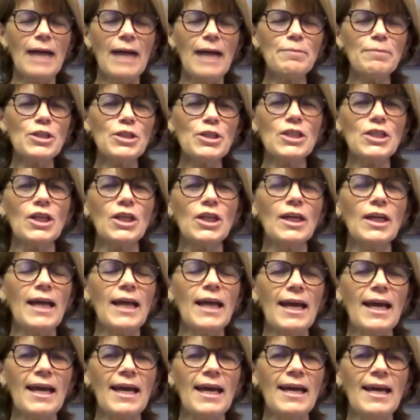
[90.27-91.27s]
just going to
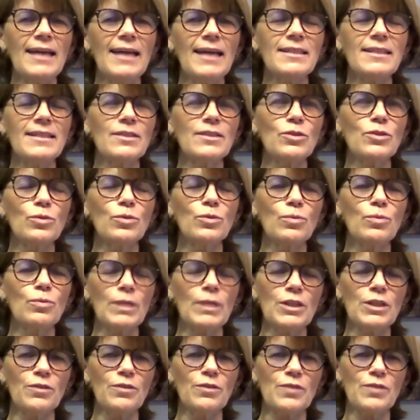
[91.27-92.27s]
add to
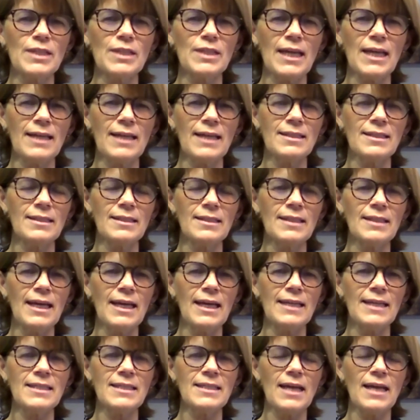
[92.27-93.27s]
what you've said that